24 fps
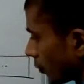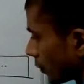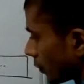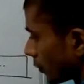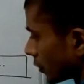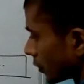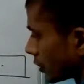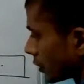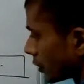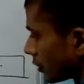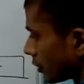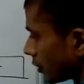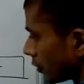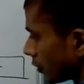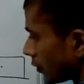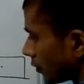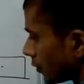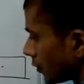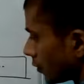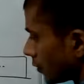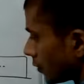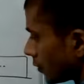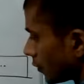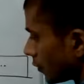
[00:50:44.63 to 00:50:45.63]

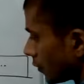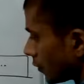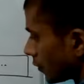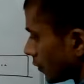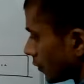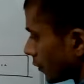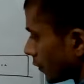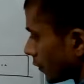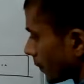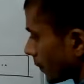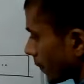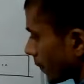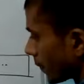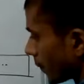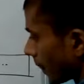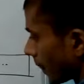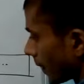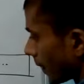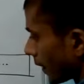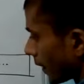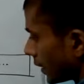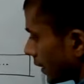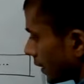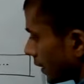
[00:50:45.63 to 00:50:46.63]
6D.
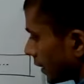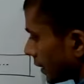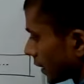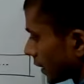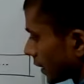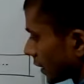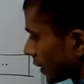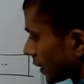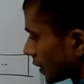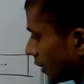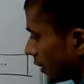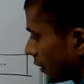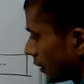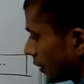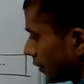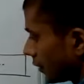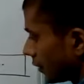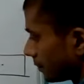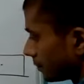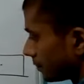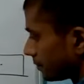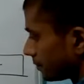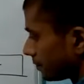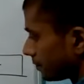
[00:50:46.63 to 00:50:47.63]
Same, and
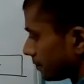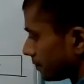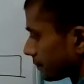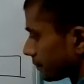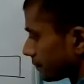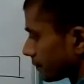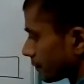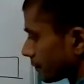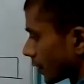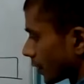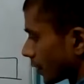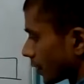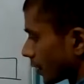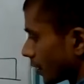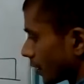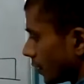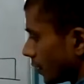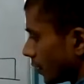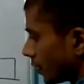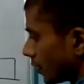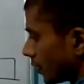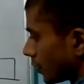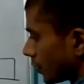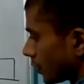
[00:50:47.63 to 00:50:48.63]
A plus,
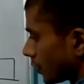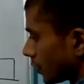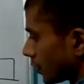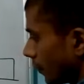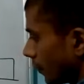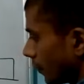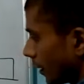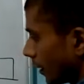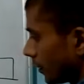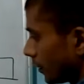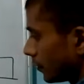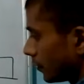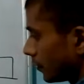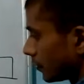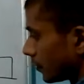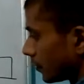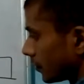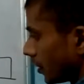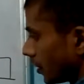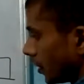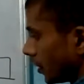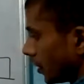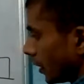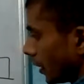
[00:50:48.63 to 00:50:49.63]
is it
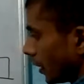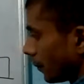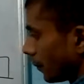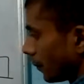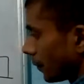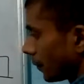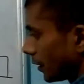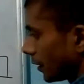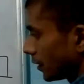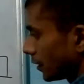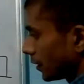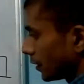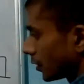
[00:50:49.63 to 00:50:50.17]
lagging now?